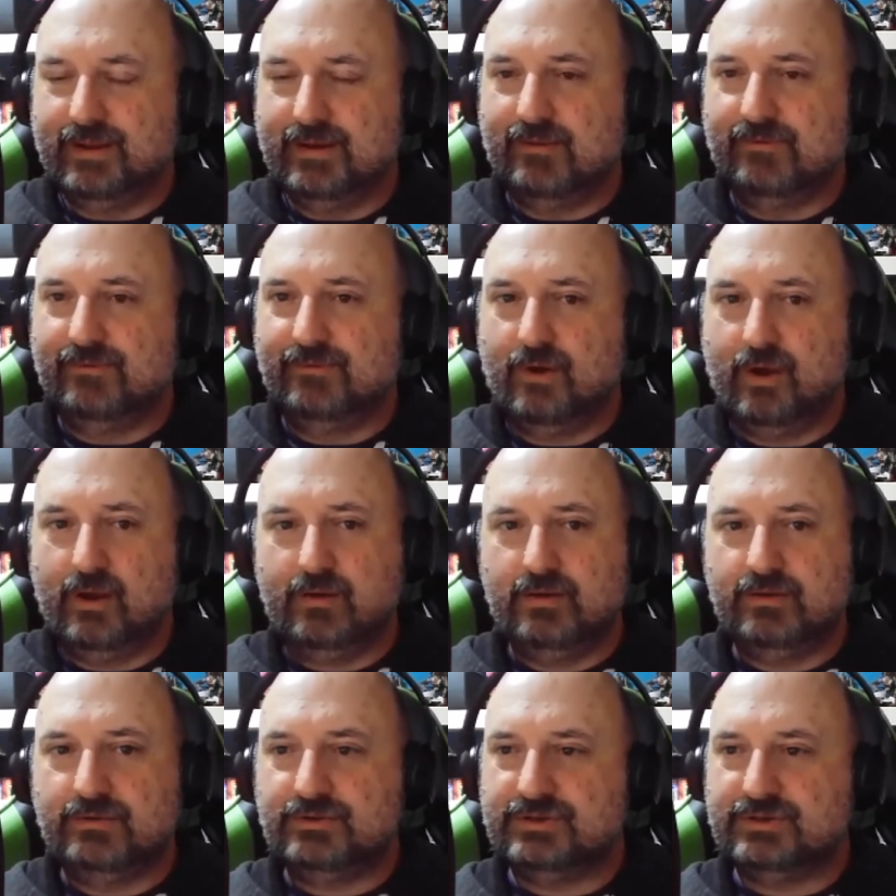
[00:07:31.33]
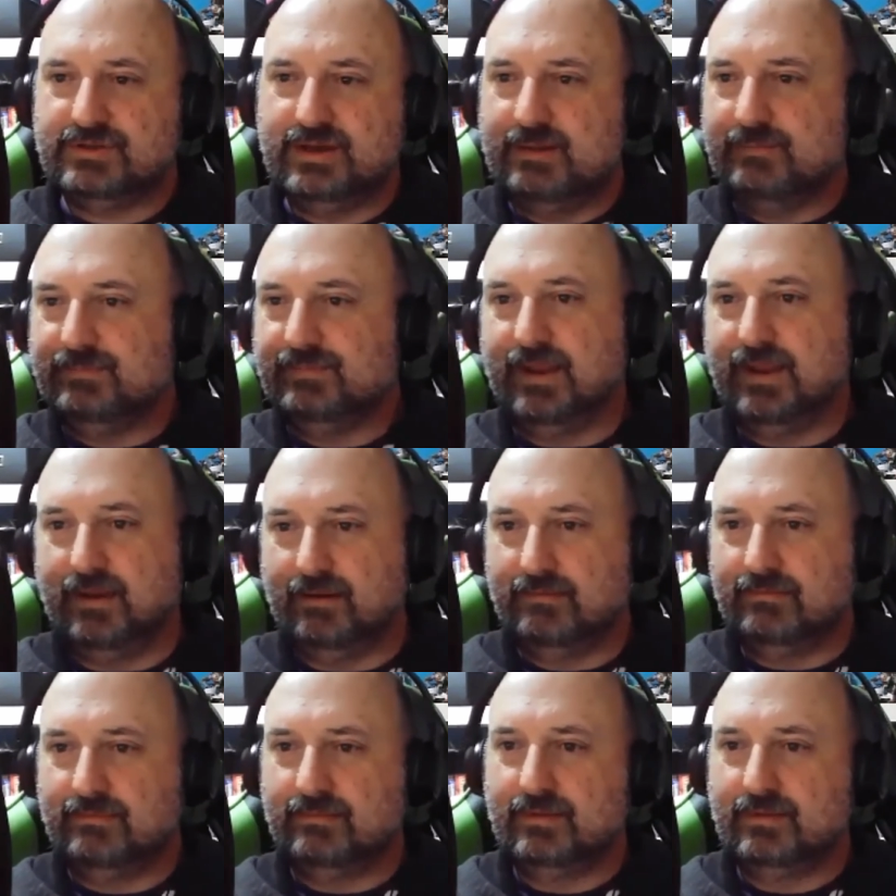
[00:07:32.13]
And I thought I could just nip
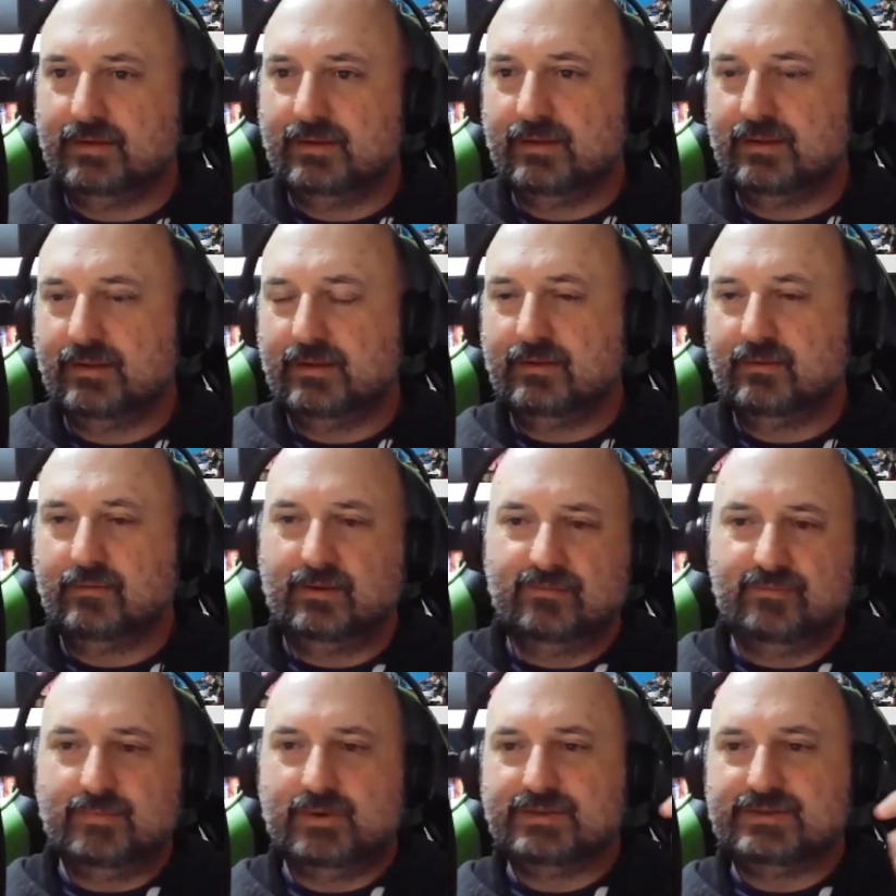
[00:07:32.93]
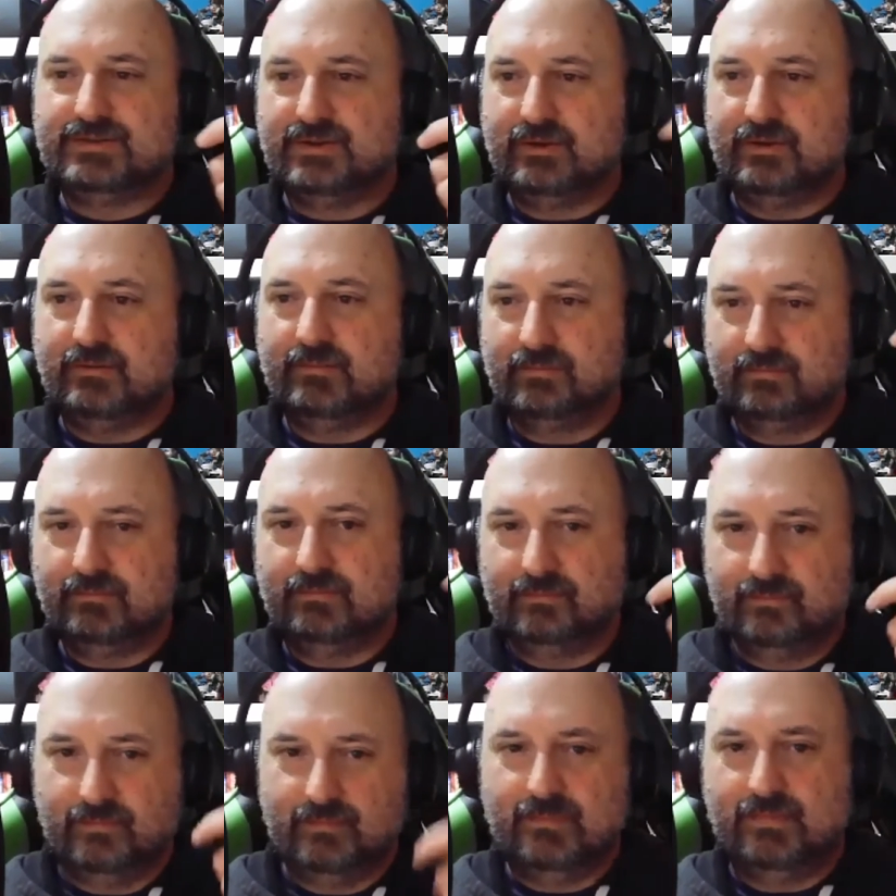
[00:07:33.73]
down with my
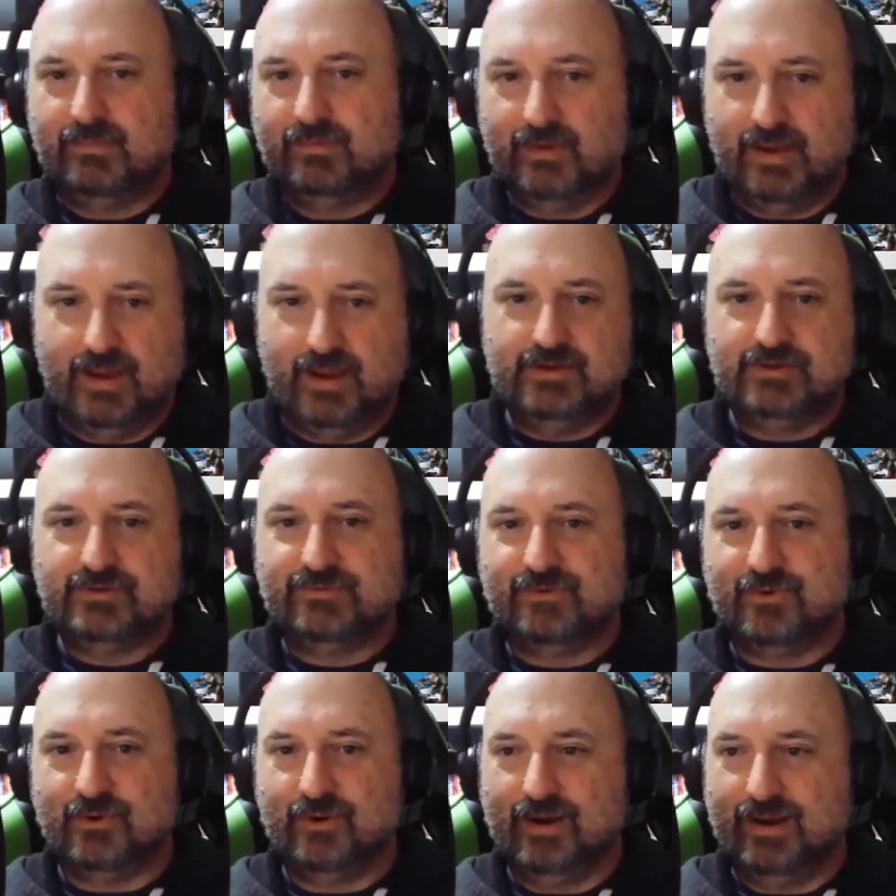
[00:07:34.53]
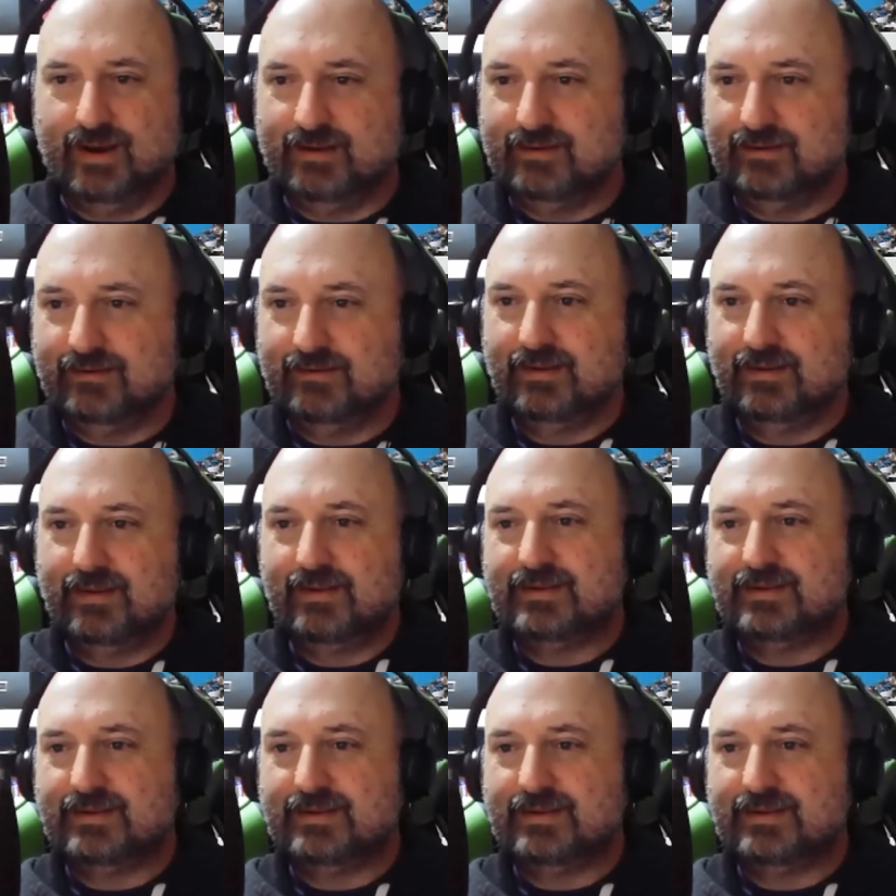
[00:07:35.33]
Zoom H4n,